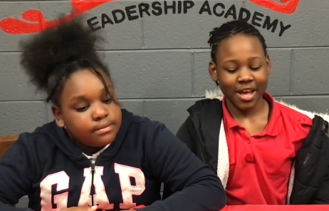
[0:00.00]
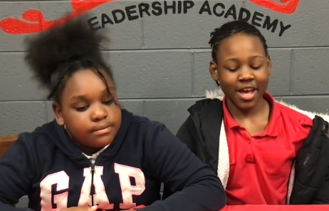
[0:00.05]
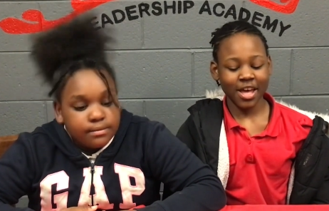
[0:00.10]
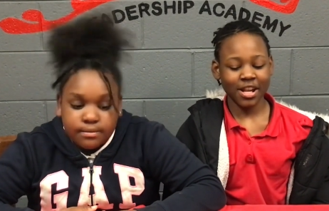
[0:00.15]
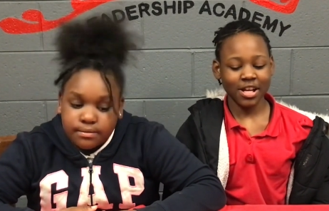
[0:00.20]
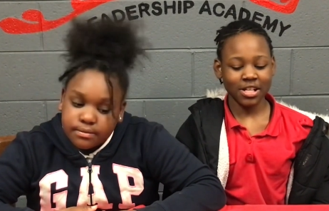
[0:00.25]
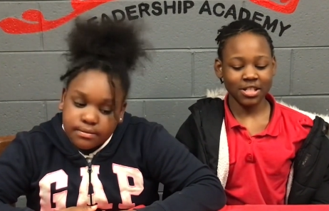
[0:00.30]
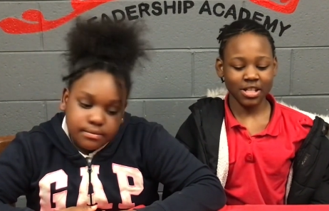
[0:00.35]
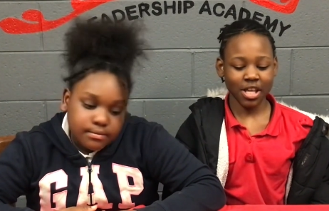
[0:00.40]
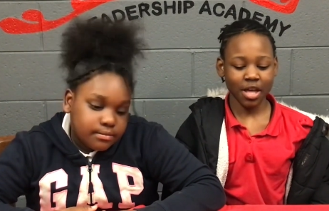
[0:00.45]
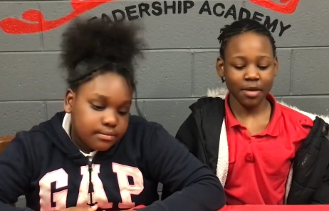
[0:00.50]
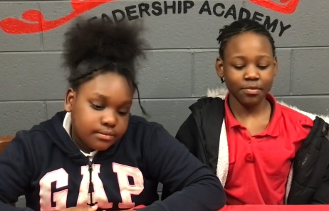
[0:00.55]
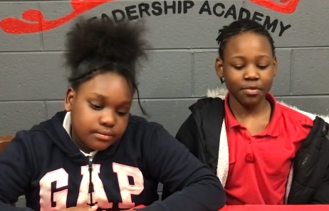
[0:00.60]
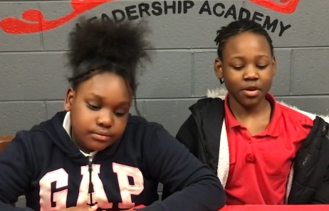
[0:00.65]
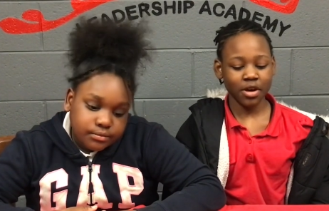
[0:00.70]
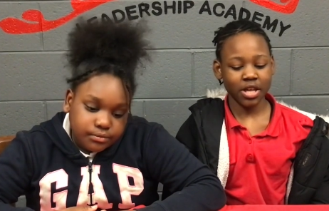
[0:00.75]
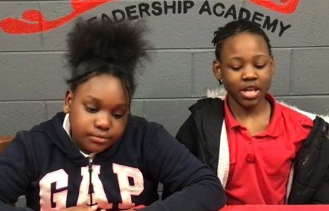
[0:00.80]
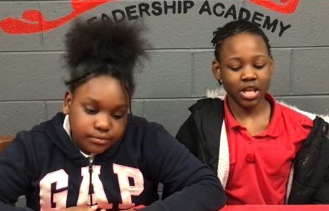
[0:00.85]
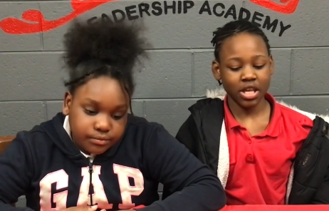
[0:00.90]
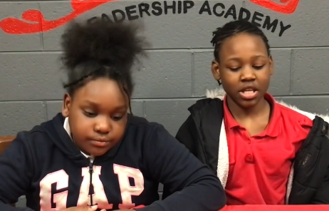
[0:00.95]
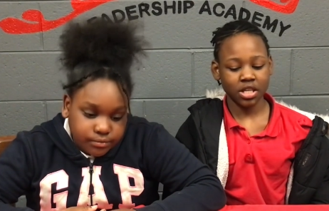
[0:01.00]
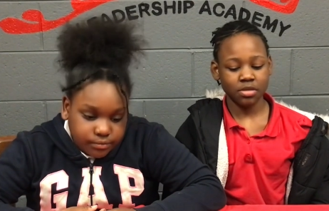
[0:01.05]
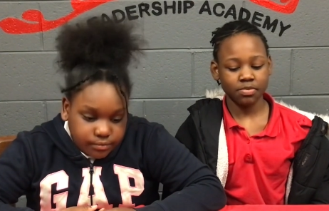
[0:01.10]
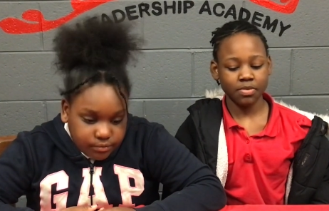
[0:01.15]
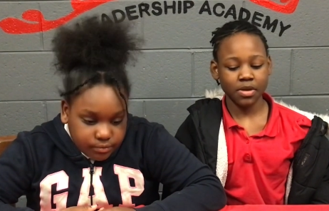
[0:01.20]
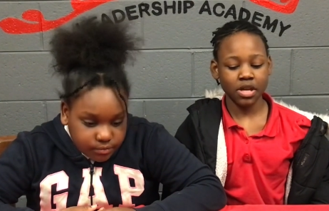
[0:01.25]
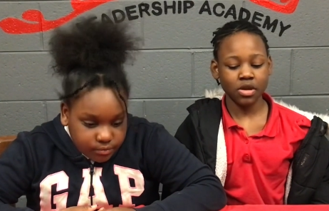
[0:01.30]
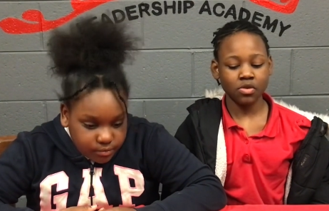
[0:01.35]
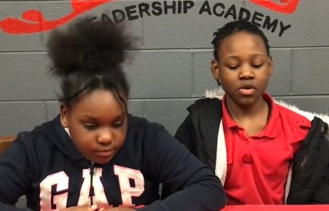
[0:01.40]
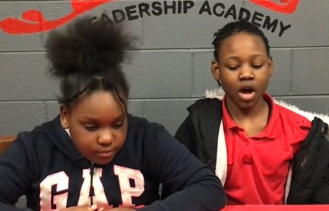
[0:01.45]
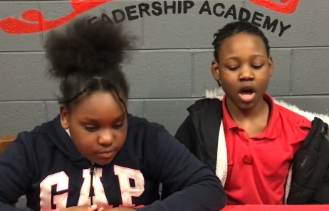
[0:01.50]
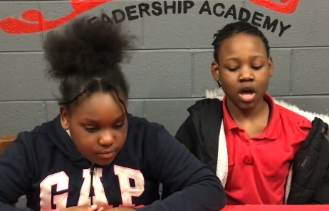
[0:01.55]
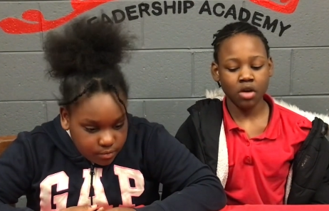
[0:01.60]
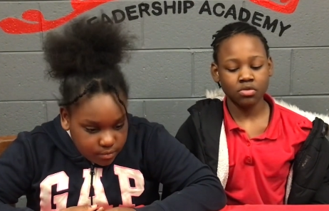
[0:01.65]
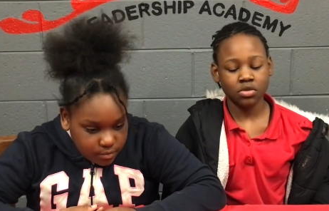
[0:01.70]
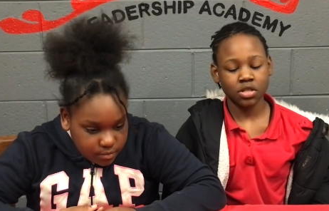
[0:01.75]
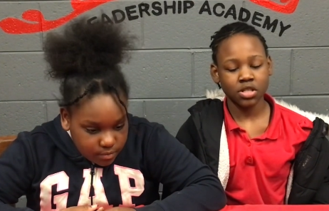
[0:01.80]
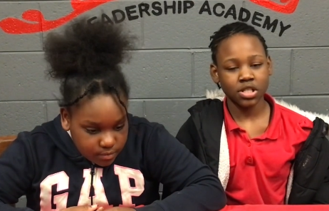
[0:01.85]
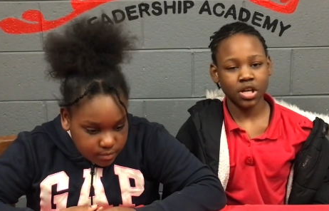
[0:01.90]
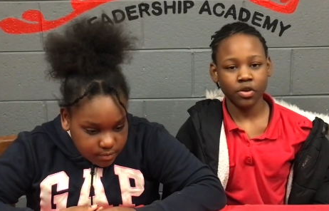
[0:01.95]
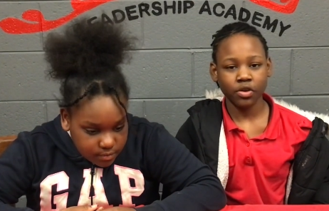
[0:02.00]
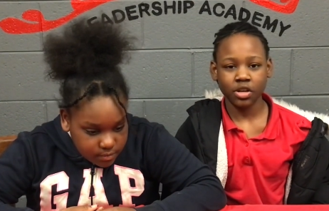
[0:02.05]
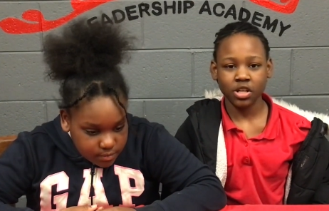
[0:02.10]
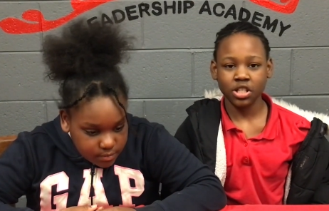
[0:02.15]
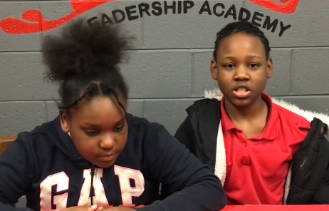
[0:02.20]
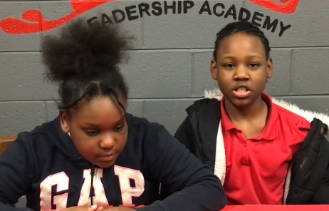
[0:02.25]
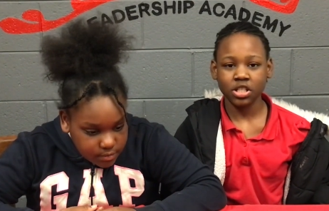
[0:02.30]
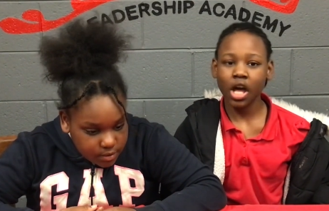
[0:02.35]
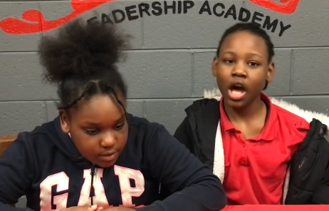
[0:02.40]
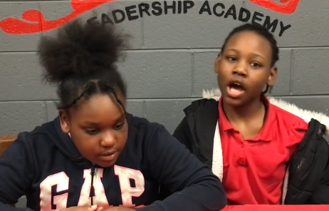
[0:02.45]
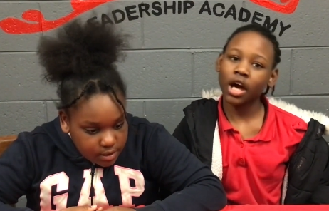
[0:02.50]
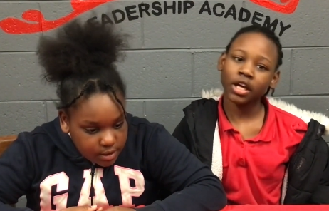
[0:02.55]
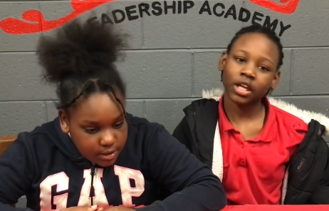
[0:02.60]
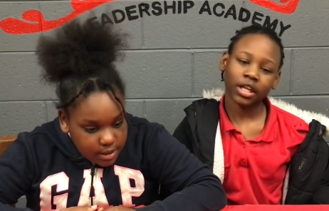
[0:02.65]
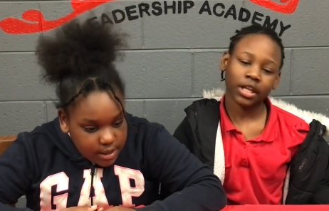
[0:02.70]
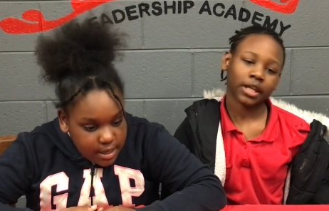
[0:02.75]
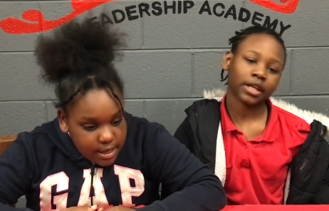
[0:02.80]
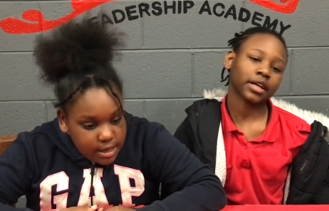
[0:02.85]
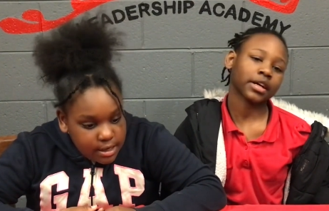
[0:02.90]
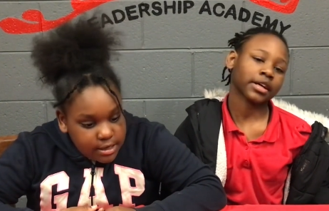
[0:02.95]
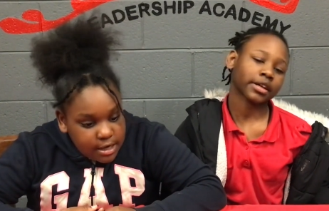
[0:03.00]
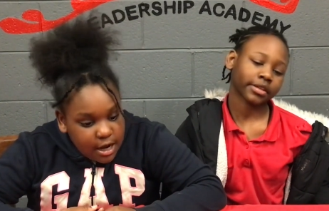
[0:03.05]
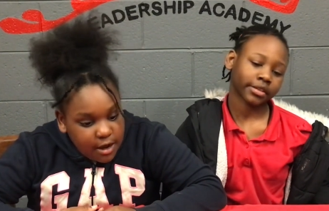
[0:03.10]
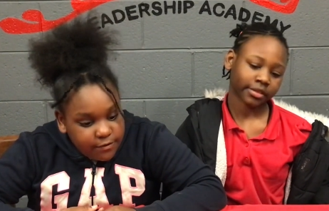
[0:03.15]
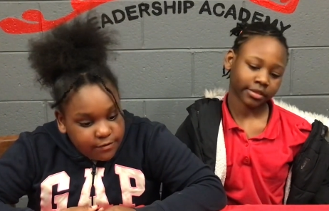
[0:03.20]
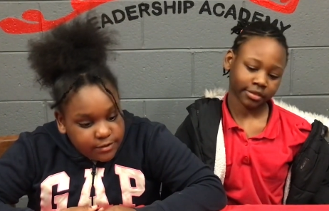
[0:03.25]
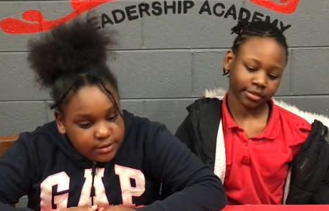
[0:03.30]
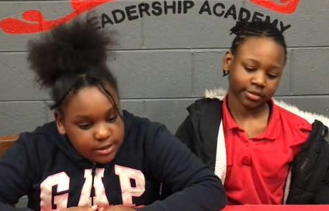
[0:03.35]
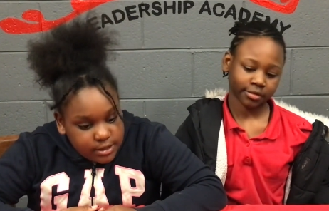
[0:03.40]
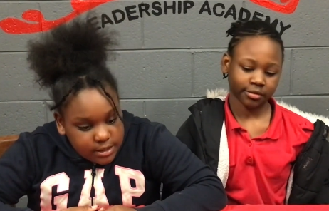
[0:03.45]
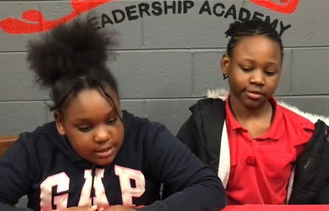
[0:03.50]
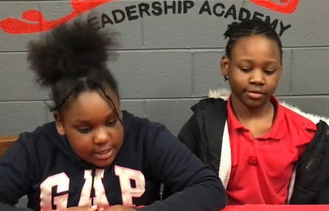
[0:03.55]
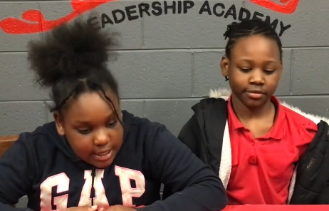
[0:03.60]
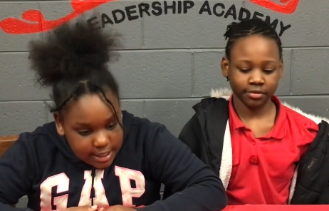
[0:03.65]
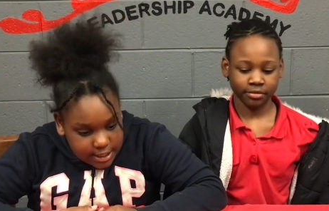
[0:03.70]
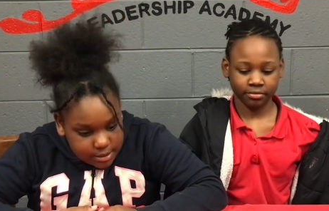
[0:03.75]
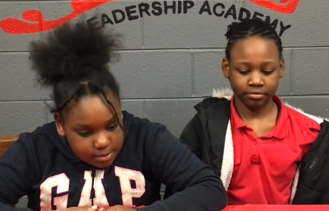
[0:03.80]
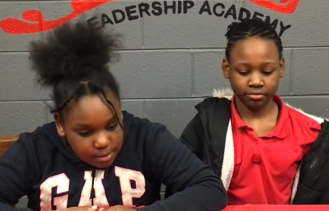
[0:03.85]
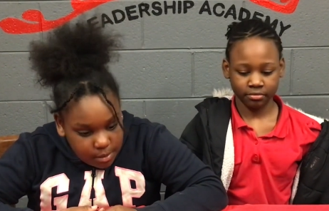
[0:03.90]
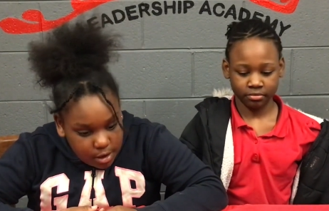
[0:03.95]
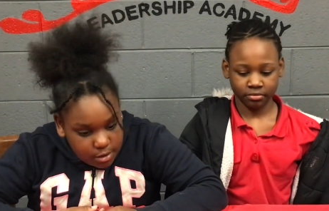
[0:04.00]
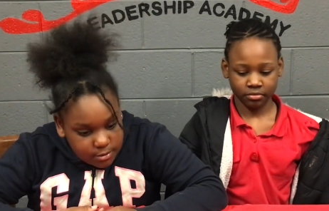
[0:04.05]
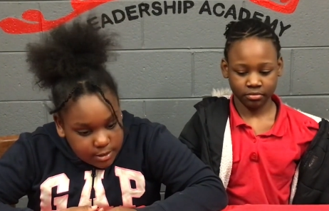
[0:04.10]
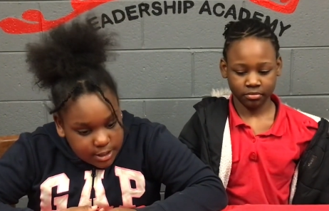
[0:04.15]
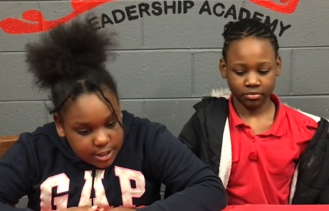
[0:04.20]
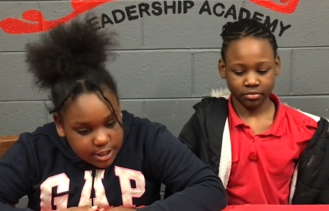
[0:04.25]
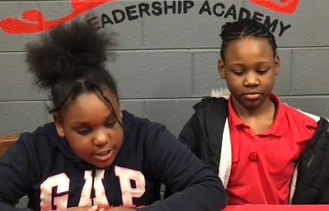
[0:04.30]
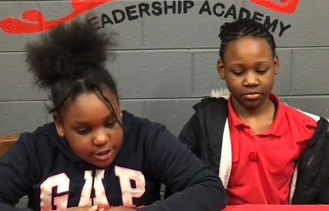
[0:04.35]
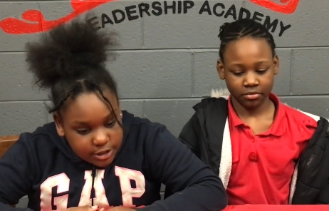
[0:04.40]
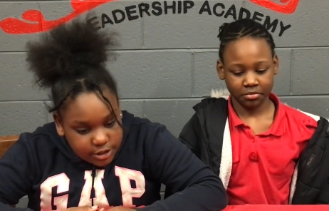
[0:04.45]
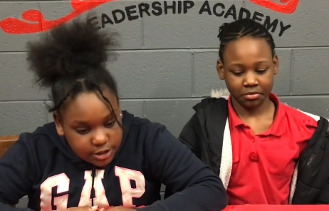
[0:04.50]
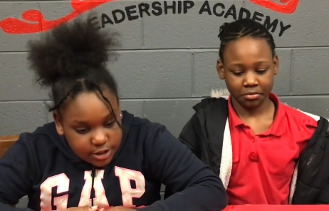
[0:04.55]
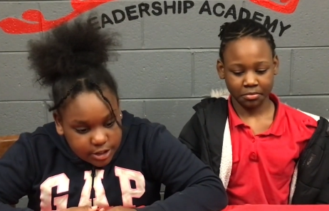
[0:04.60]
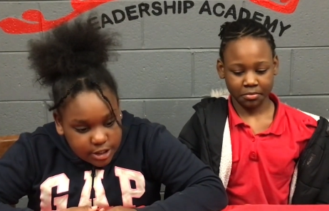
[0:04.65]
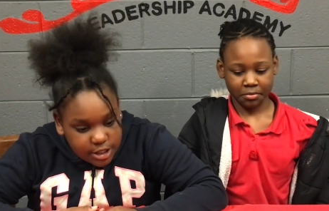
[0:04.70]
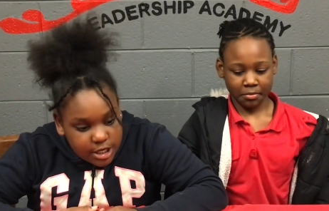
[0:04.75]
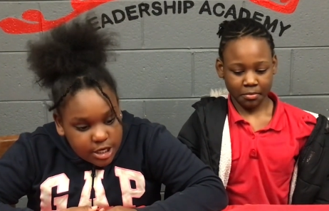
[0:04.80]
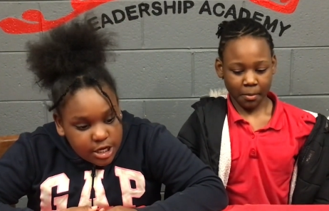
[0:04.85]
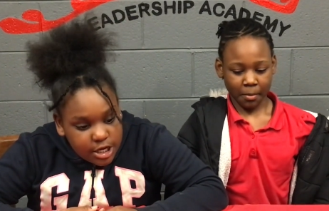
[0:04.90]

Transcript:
Speaker 1: An example is be quiet when someone is talking. Now for today's moment in history.